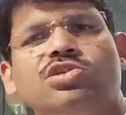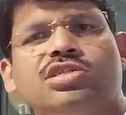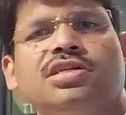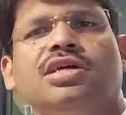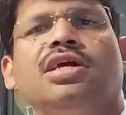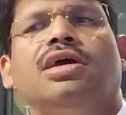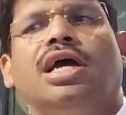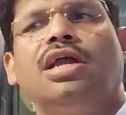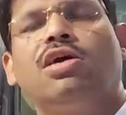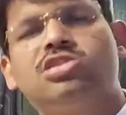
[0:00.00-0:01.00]
solutions,
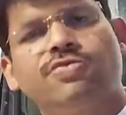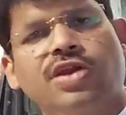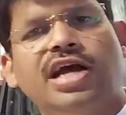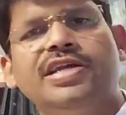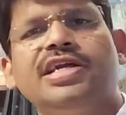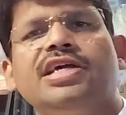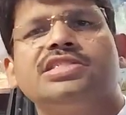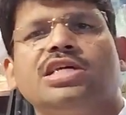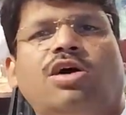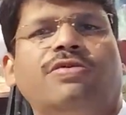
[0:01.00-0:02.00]
and also for our
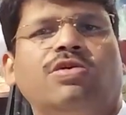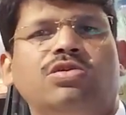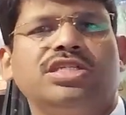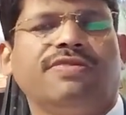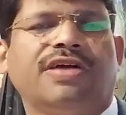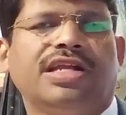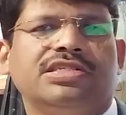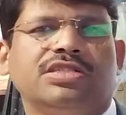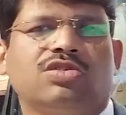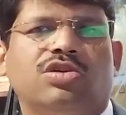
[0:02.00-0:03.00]
dealers, they offer wholesale
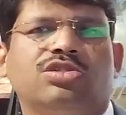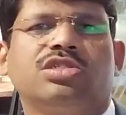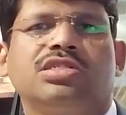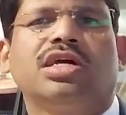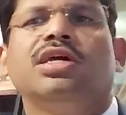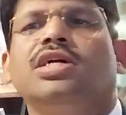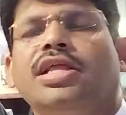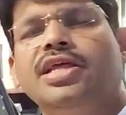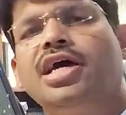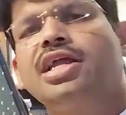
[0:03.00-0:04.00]
financing solutions.
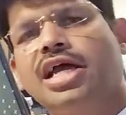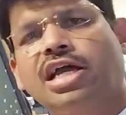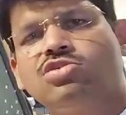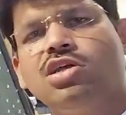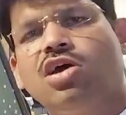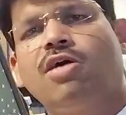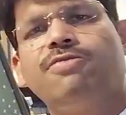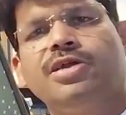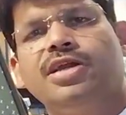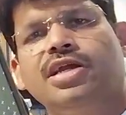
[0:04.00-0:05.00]
And they are actually
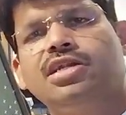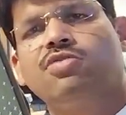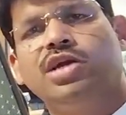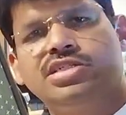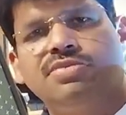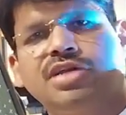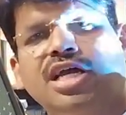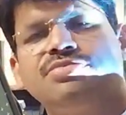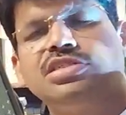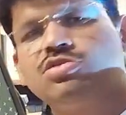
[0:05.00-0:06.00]
offering it quite some
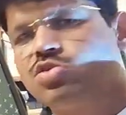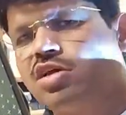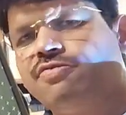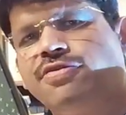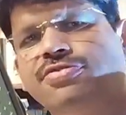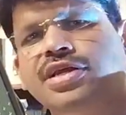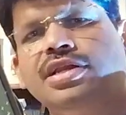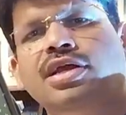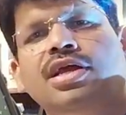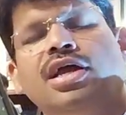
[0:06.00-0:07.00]
time, since
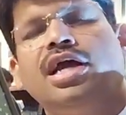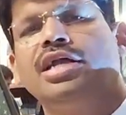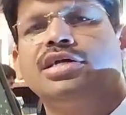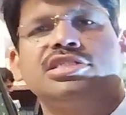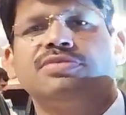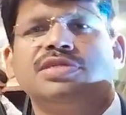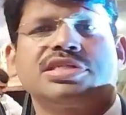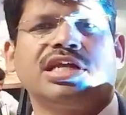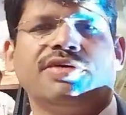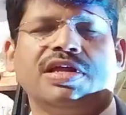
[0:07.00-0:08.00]
2015, and
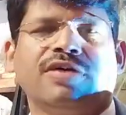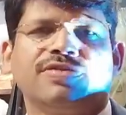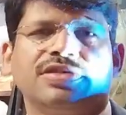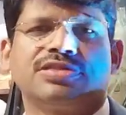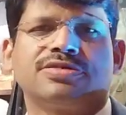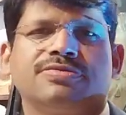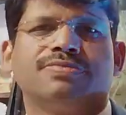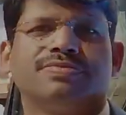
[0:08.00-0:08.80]
customers can avail of this.